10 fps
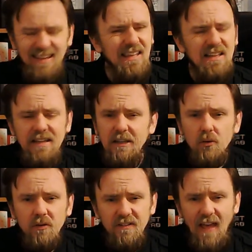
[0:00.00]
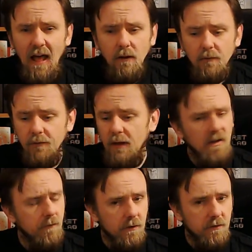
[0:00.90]
healing yourself,
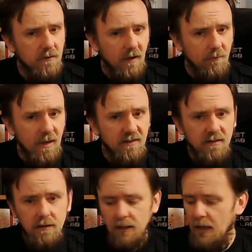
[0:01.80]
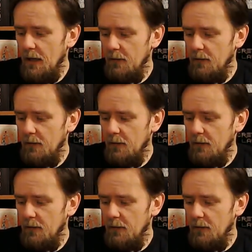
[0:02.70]
different stuff basically.